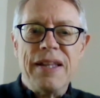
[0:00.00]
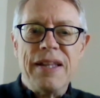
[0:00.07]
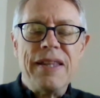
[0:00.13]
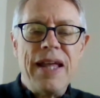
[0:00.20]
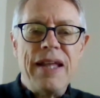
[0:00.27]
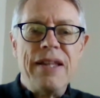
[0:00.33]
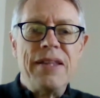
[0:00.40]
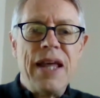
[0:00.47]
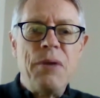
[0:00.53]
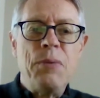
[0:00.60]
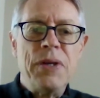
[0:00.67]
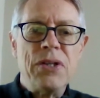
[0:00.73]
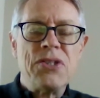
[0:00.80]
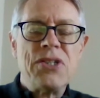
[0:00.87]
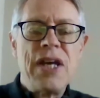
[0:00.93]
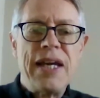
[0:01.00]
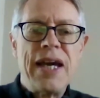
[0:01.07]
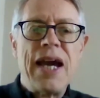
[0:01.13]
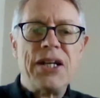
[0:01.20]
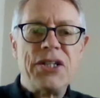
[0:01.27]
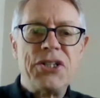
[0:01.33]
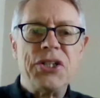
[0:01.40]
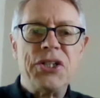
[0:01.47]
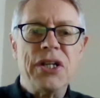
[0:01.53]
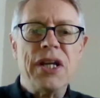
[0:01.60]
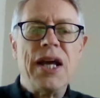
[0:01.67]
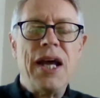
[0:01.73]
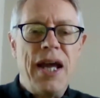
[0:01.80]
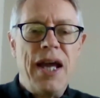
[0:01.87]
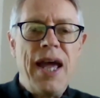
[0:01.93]
then they will take action
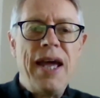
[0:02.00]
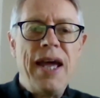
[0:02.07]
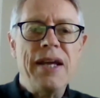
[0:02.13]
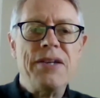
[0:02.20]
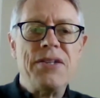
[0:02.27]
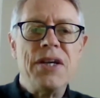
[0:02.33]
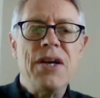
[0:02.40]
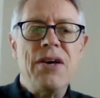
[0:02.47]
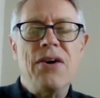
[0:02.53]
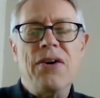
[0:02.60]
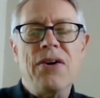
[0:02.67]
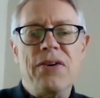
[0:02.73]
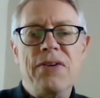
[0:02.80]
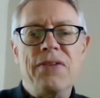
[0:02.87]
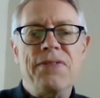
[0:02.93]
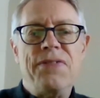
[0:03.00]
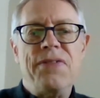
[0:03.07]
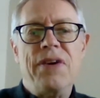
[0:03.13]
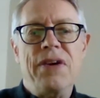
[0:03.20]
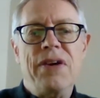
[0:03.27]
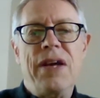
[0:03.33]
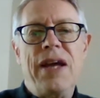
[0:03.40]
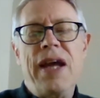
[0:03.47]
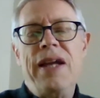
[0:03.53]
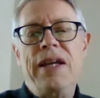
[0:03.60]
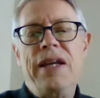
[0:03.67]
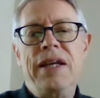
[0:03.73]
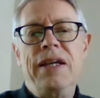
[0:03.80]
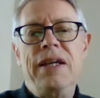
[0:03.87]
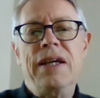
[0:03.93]
ahead of
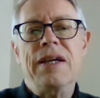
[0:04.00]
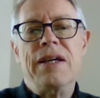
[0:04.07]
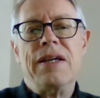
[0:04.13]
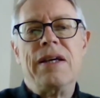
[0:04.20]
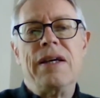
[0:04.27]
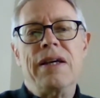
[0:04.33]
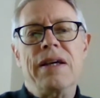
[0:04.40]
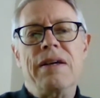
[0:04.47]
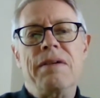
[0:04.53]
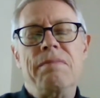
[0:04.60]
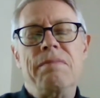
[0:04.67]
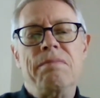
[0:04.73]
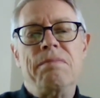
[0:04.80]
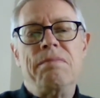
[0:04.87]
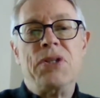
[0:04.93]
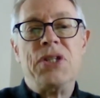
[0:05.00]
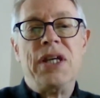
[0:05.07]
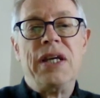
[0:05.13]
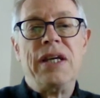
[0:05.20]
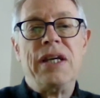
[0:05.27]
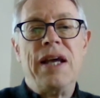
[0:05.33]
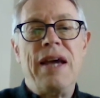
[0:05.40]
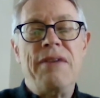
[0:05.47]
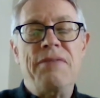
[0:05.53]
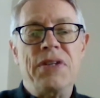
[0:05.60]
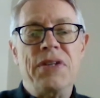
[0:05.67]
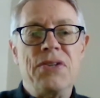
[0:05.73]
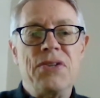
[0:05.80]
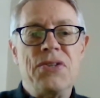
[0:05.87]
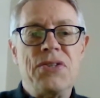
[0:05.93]
any particular
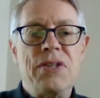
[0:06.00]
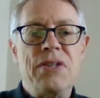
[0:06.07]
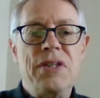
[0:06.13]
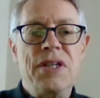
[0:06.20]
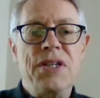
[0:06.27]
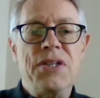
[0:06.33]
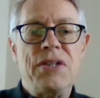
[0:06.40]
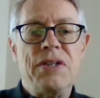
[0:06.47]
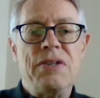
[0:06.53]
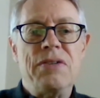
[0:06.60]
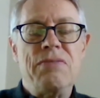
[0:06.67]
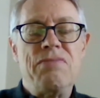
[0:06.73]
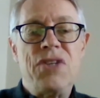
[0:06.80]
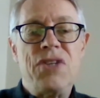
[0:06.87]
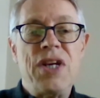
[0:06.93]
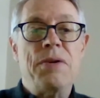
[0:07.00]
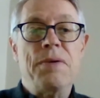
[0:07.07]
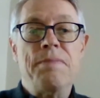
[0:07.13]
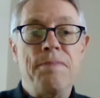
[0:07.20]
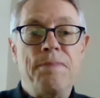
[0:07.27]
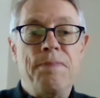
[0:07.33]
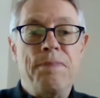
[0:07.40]
evidence that these are genuine.